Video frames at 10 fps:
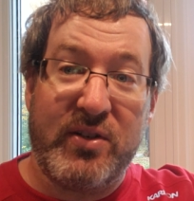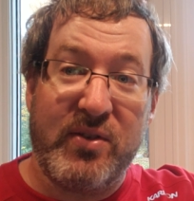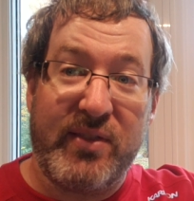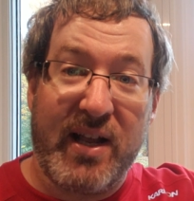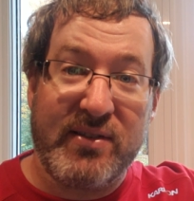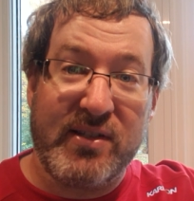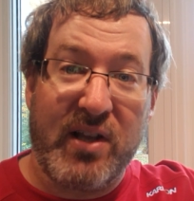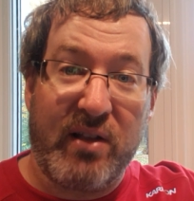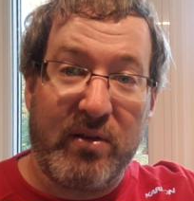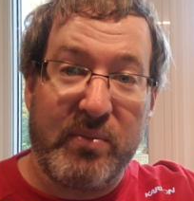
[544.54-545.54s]
know a two thousand
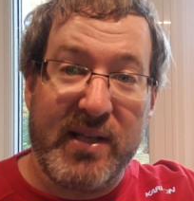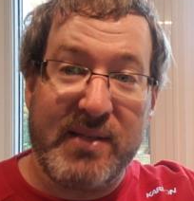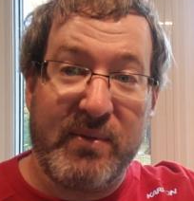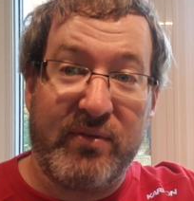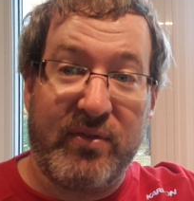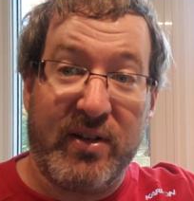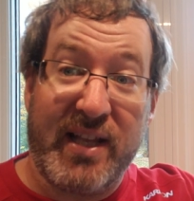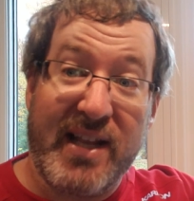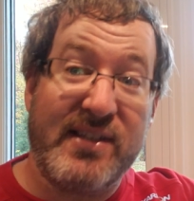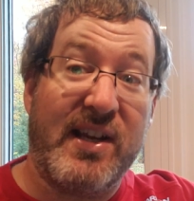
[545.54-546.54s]
dollar replacement for a
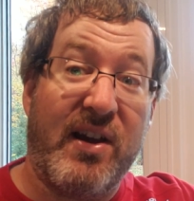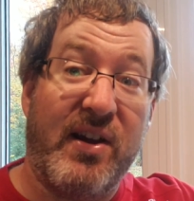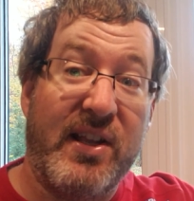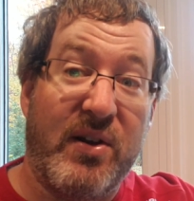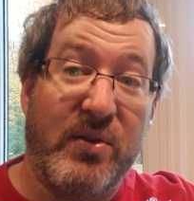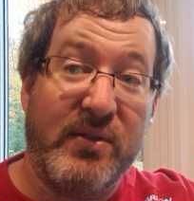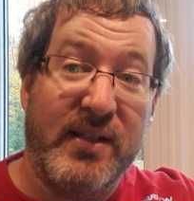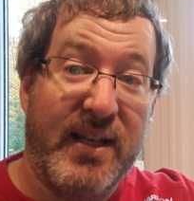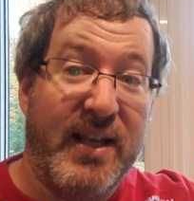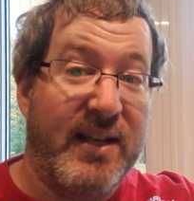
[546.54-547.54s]
lens I already own.
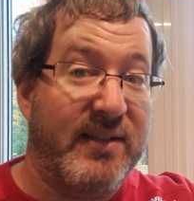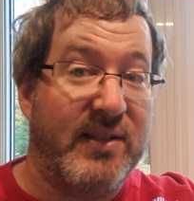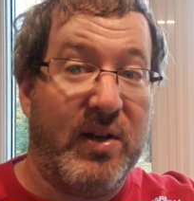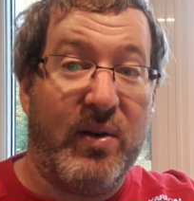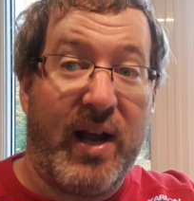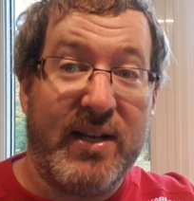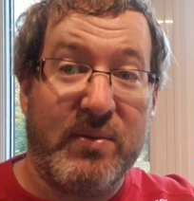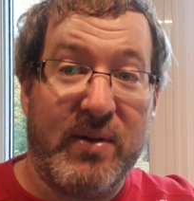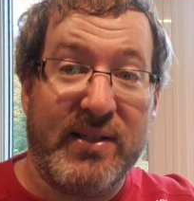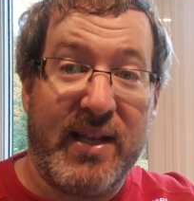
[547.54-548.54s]
So I
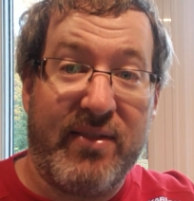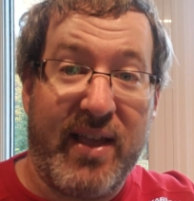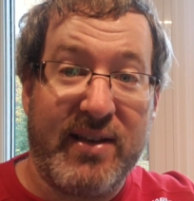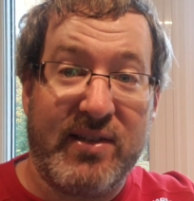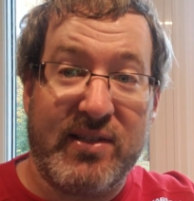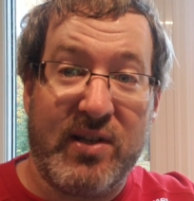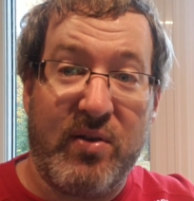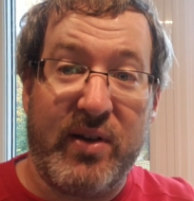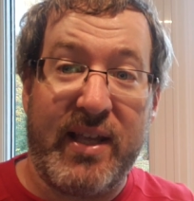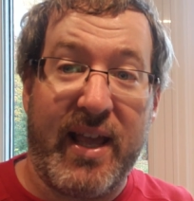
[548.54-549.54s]
just want to say thanks to
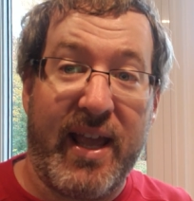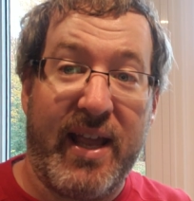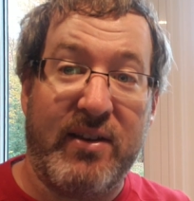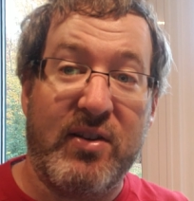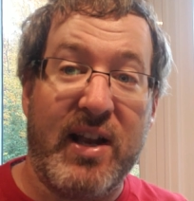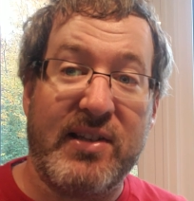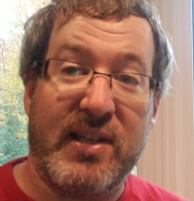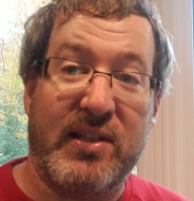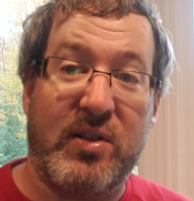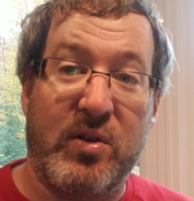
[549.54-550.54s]
Sony, and you
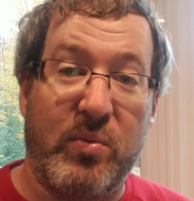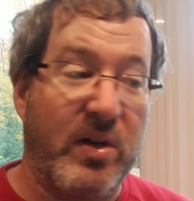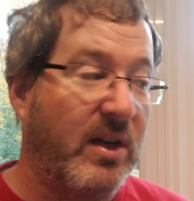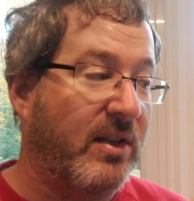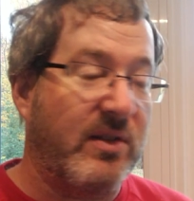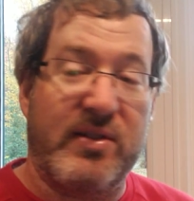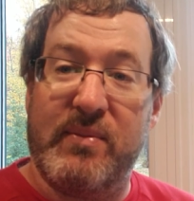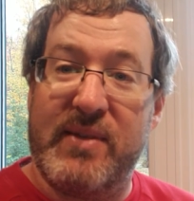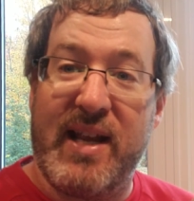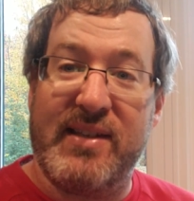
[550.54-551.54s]
guys stay tuned. We're going to do
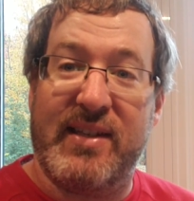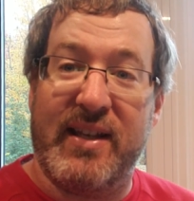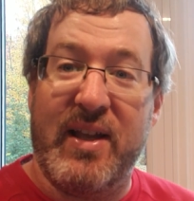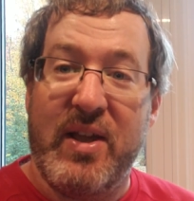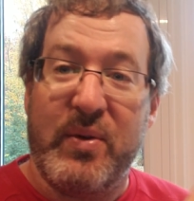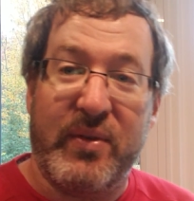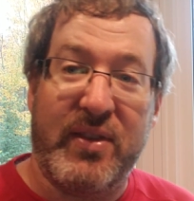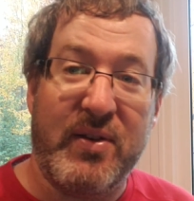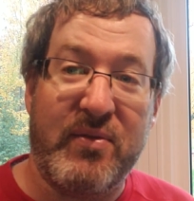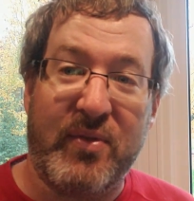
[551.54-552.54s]
some testing
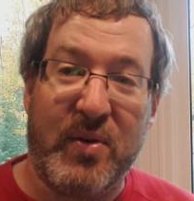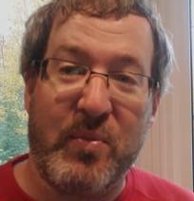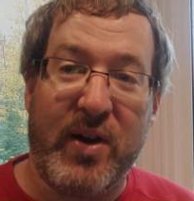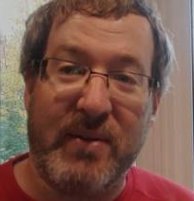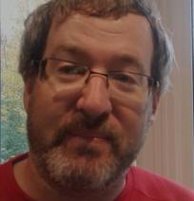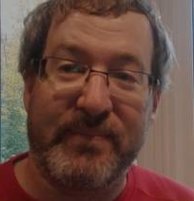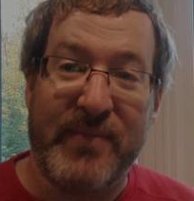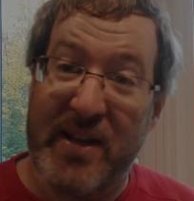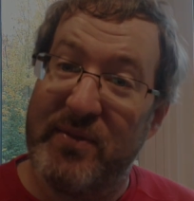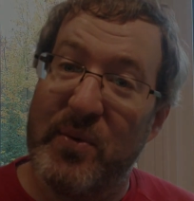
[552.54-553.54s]
with the new firmware.
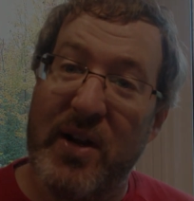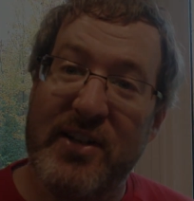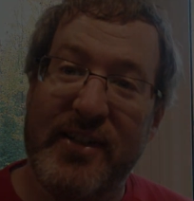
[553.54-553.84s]
Thanks for